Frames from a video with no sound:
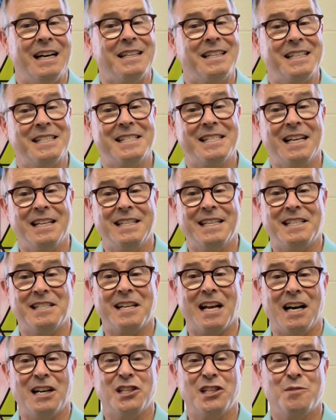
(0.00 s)
This Sunday's
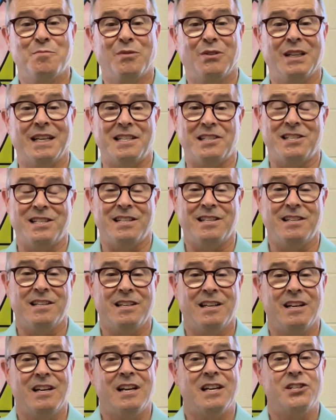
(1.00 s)
Gospel lesson
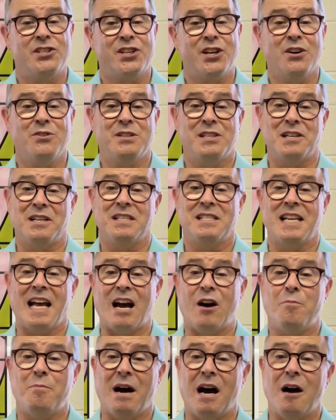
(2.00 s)
shows us
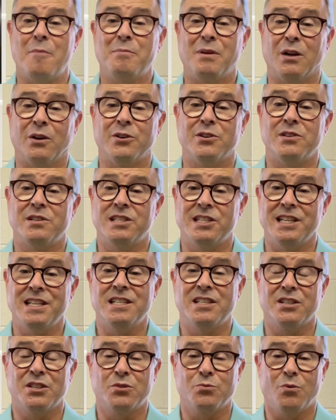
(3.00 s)
how popular
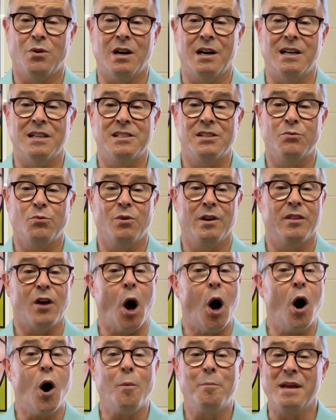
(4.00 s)
Jesus was with
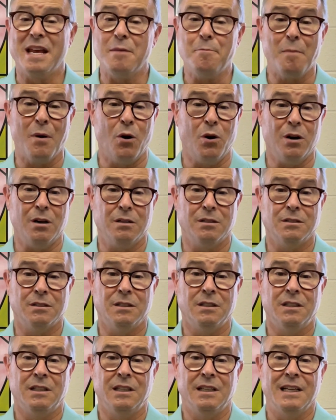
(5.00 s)
all people.
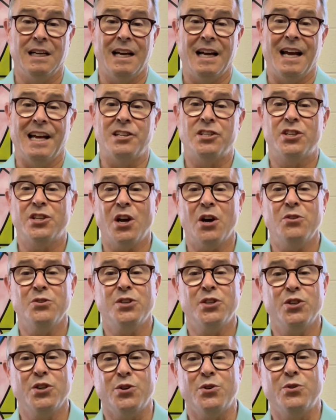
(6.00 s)
It
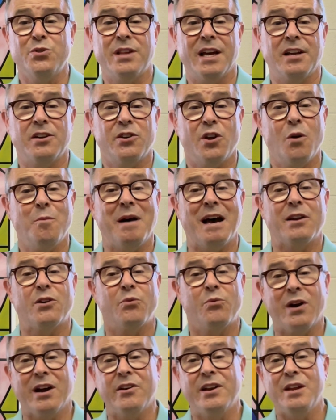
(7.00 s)
shows you that no matter
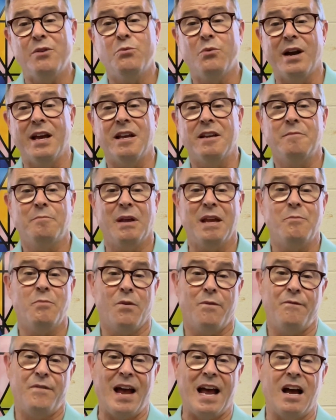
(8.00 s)
where he went,
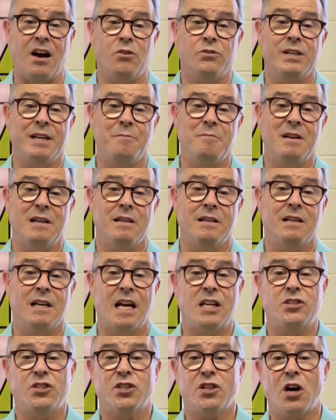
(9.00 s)
people found him
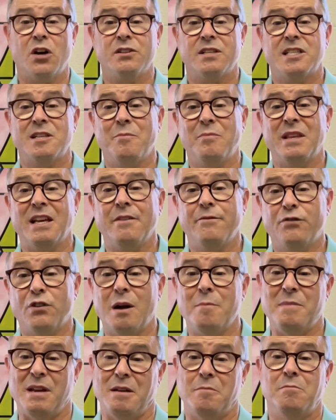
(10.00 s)
and sought something
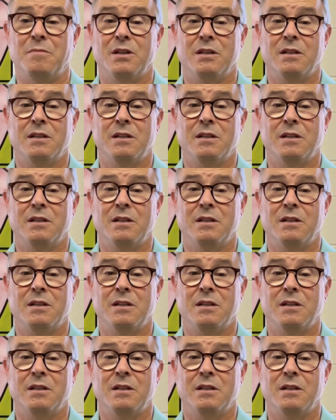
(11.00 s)
from him.